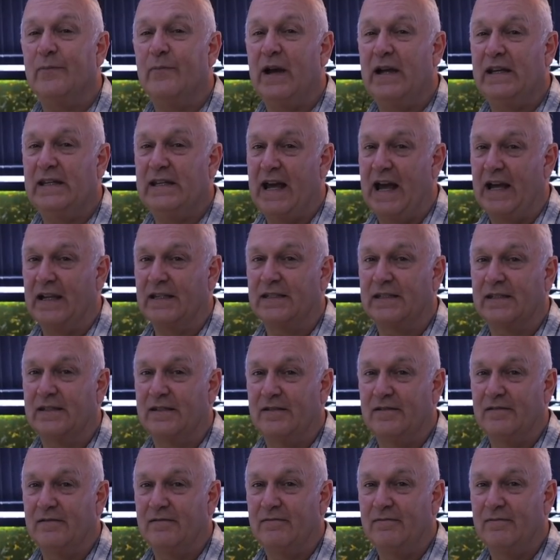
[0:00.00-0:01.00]
my desk
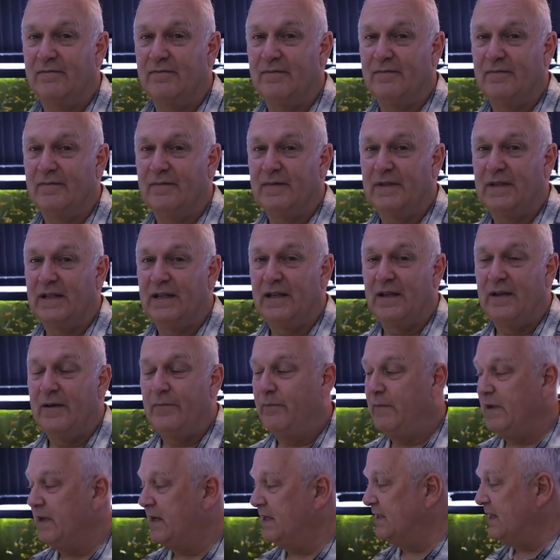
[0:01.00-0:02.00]

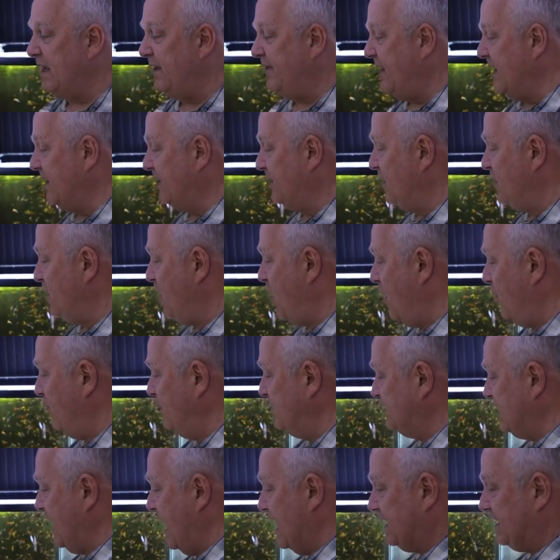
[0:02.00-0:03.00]
because I think they're
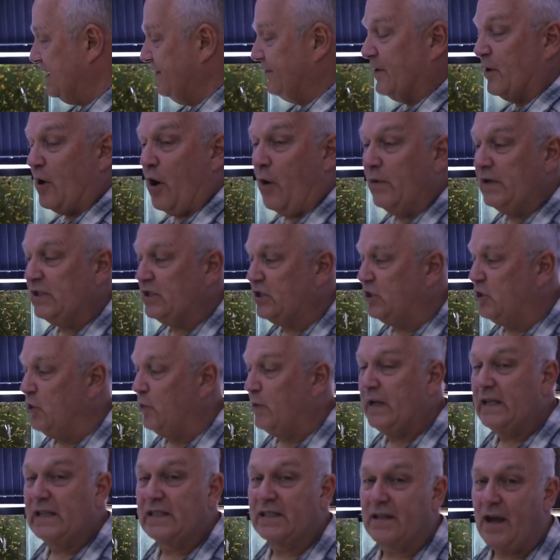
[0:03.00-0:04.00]
always active. They're always
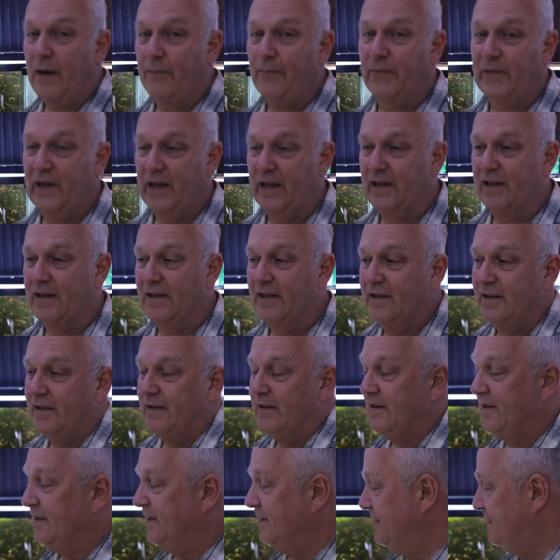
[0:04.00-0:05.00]
doing something.
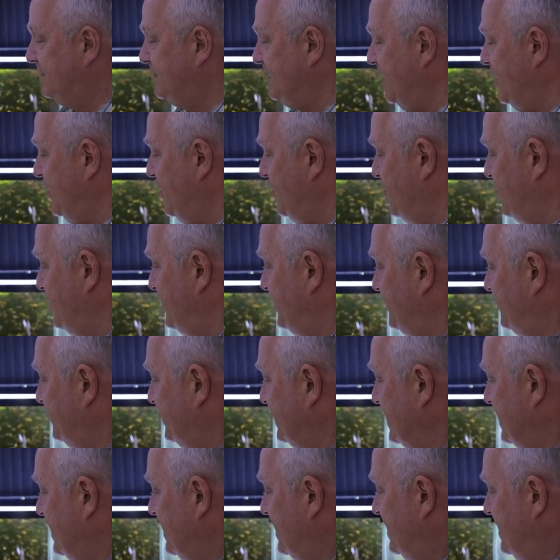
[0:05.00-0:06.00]
So
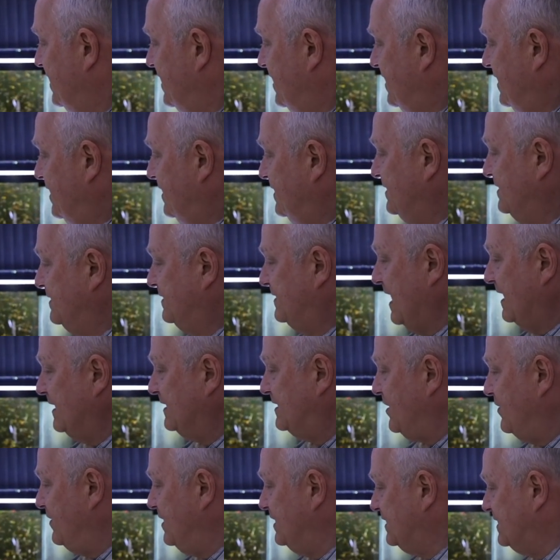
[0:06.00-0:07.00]

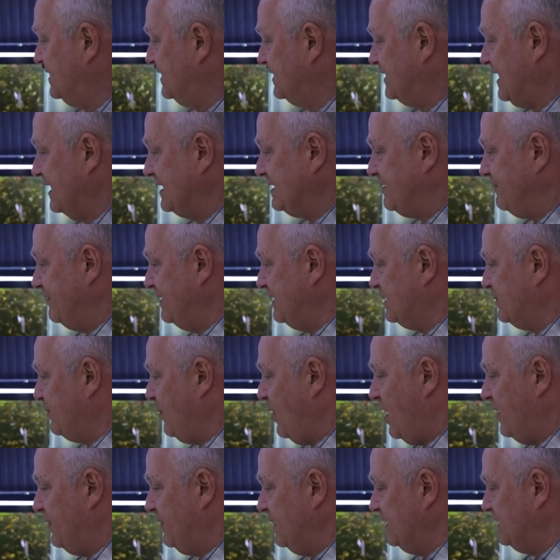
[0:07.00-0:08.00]
Zenzo has successfully
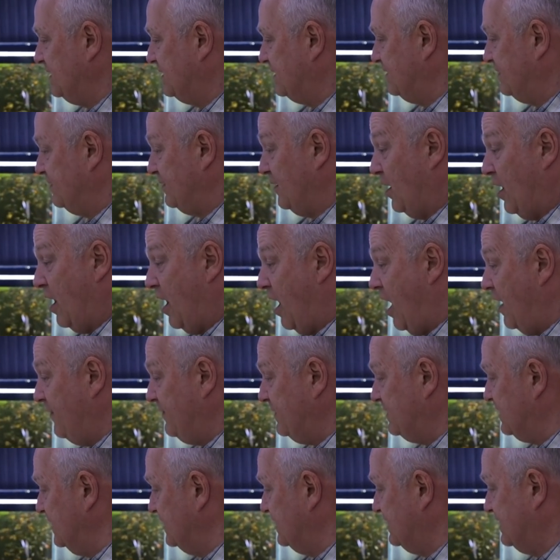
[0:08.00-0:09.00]
spawned these
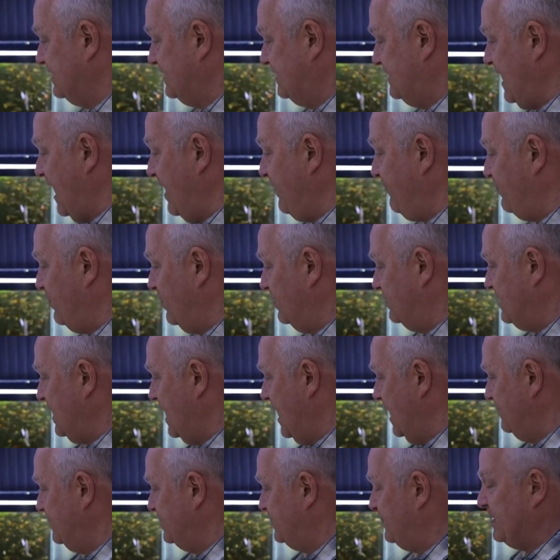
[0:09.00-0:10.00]
obviously several
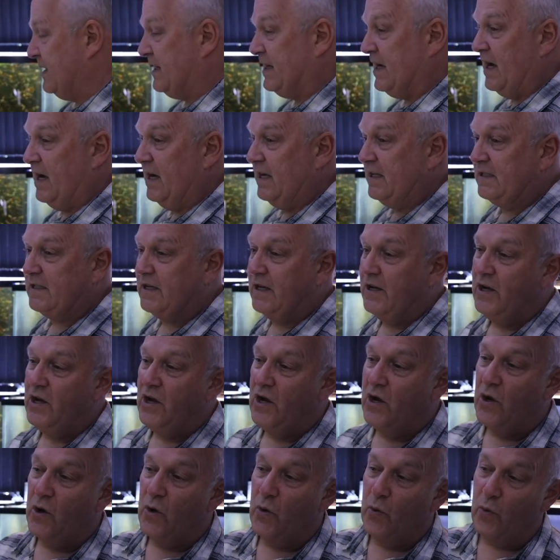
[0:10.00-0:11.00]
times because
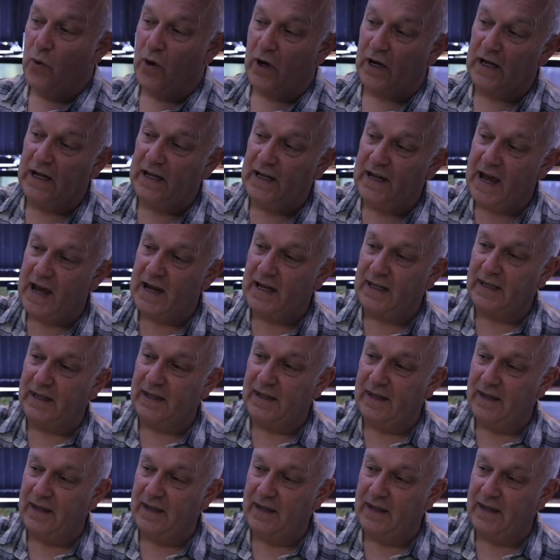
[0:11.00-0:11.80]
we're going to net.